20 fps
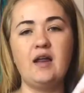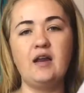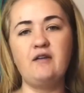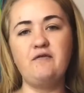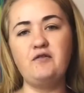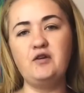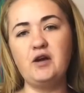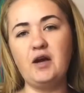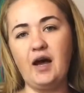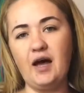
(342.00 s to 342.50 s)
And
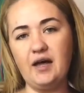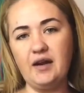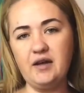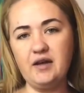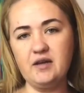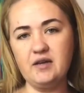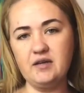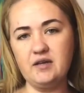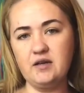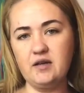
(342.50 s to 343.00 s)
if you cut
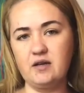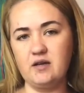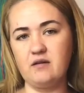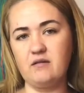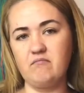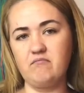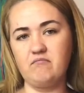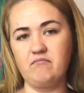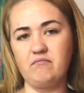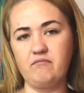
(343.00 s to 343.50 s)
it
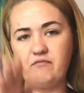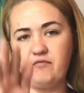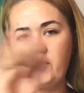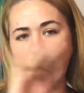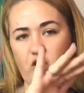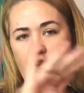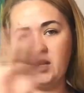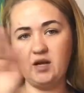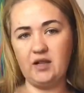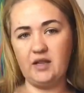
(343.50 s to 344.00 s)

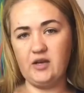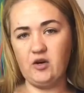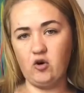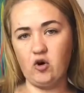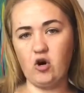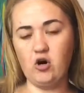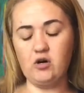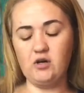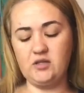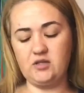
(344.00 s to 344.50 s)
vertically or
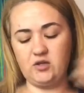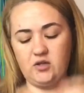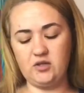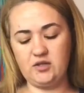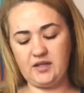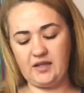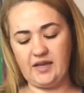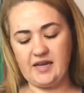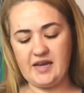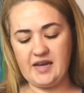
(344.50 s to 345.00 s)

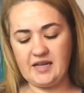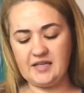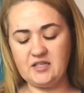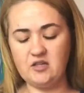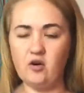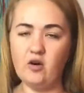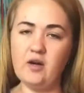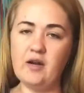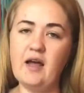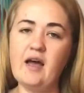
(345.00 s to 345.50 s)
horizontally, it's
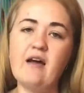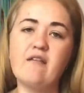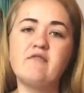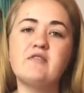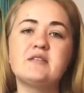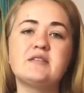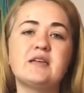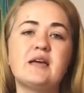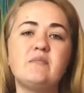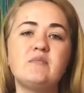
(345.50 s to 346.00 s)
not going to have
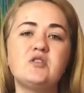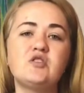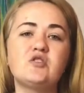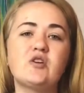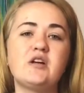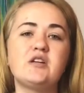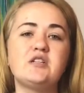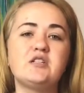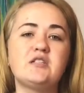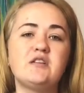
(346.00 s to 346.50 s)
the same
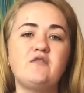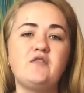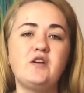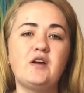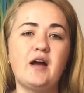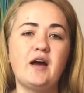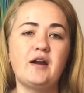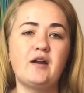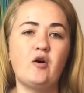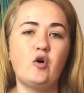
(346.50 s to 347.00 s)
stretch as if you
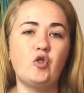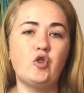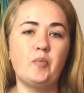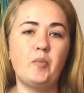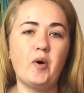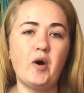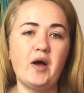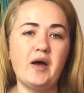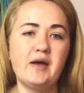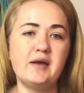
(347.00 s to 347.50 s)
cut it on the
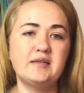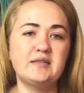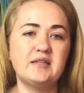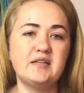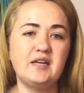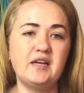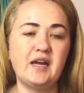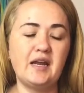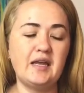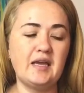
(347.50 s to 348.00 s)
bias,
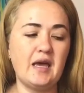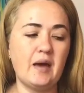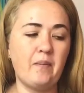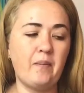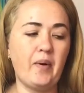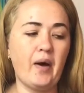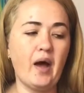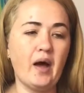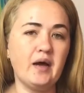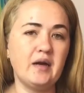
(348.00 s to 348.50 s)
and you're going to
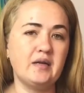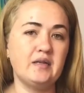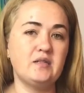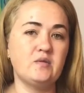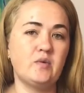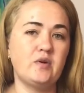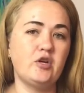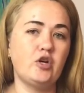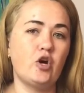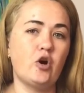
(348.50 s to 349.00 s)
get
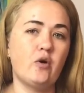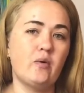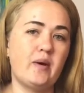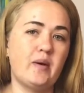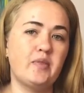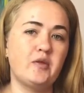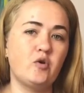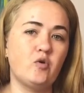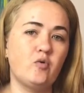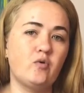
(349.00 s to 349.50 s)
puckers when you go
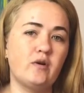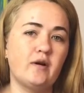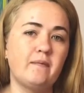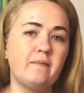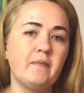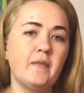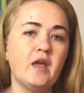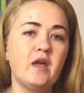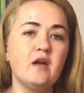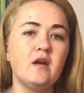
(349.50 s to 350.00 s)
around the corner.
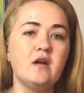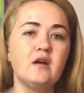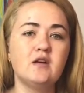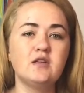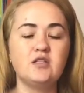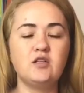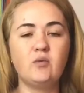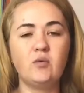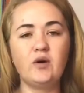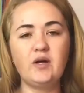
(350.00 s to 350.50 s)

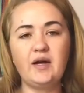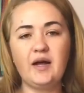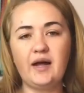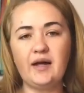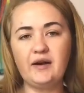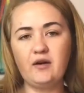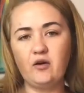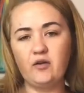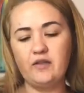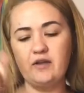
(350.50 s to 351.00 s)
So you want to
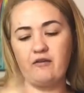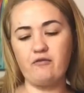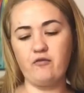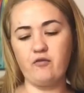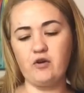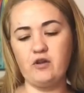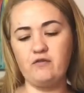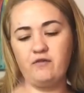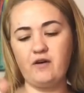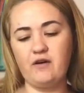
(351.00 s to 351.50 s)
cut it on that
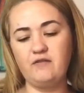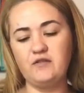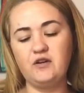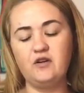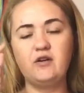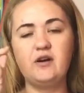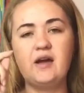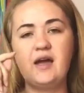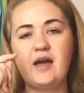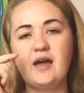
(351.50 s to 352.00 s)

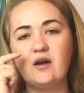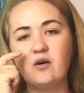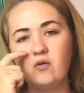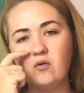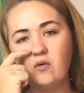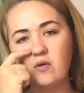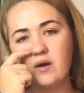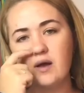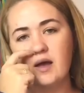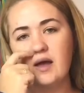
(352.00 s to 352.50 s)
45-degree
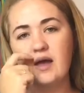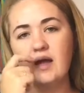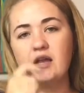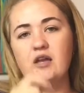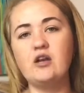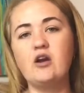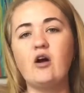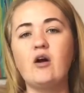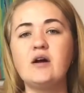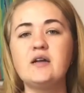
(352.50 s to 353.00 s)
angle,
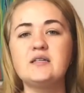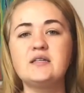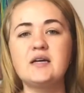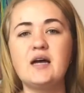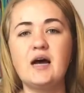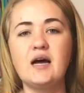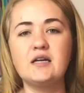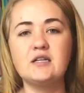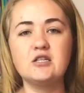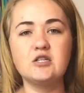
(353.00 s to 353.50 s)
and you're going to
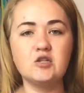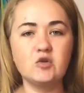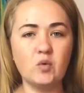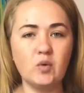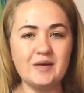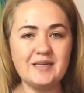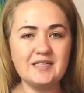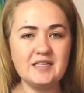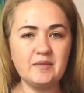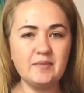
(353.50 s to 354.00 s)
cut
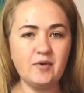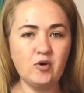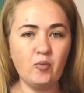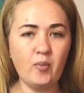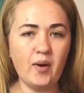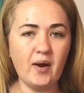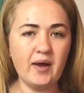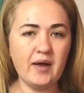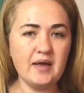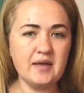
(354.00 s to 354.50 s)
20 mil
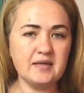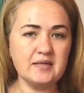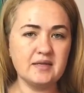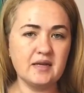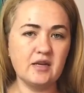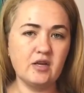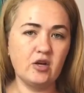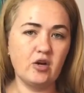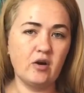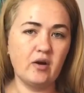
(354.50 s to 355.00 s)
bias,
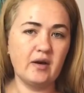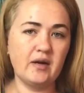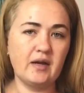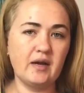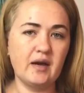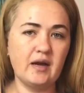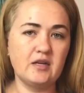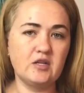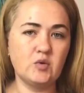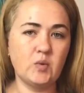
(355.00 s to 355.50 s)
and you're going to
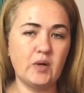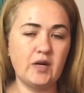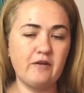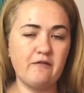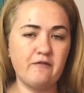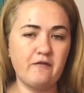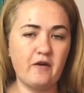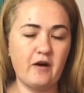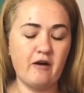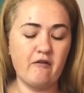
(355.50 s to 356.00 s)
cut
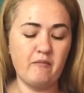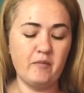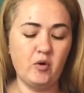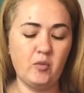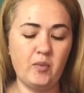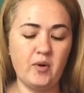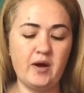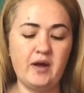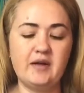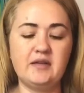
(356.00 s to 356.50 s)
25 mil
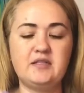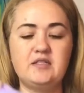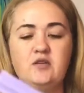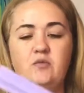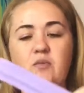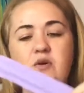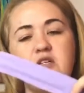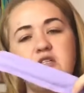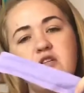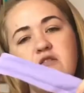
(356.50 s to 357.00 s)
bias. So
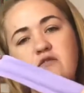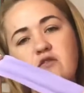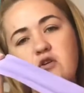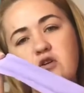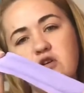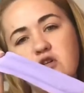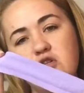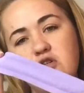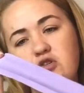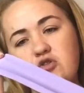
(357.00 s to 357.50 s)
once you've
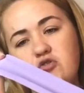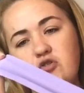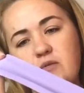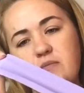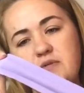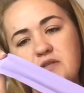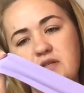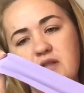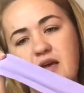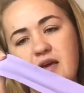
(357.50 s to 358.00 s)
got your
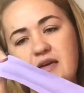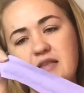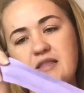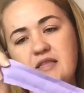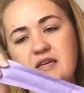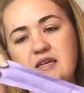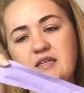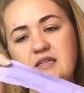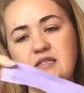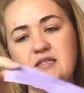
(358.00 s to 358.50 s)
strips like
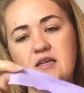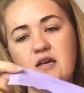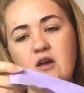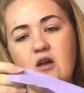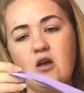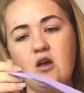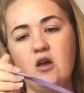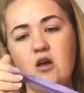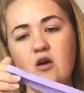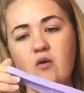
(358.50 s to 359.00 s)
this,
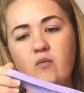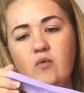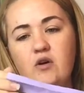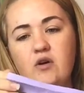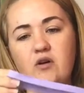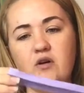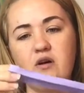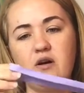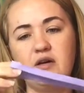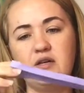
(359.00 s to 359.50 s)
what
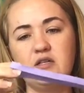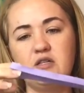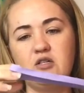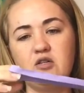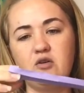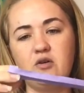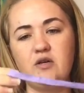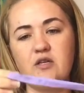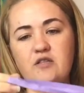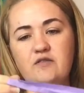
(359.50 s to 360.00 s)
you're going to
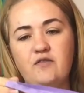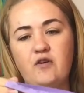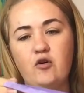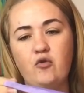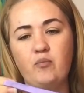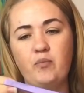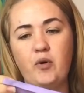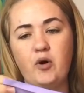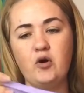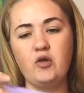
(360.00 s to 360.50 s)
do is
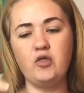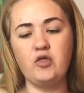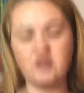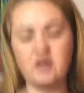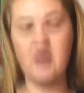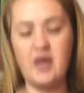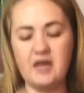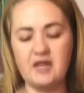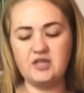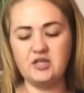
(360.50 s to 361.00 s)
fold both the
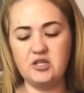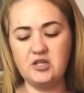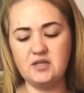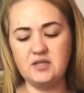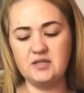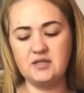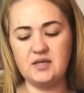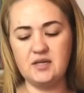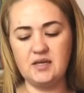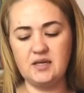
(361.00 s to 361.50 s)

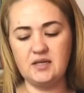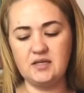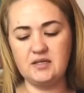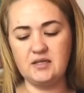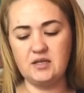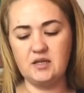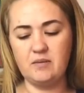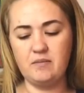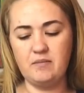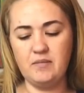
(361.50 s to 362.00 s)
edges
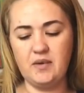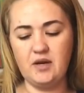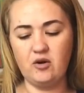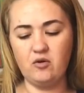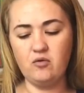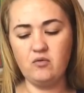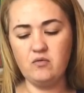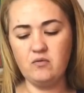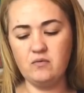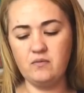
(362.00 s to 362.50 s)
into the
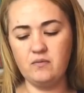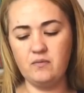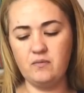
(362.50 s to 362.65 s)
middle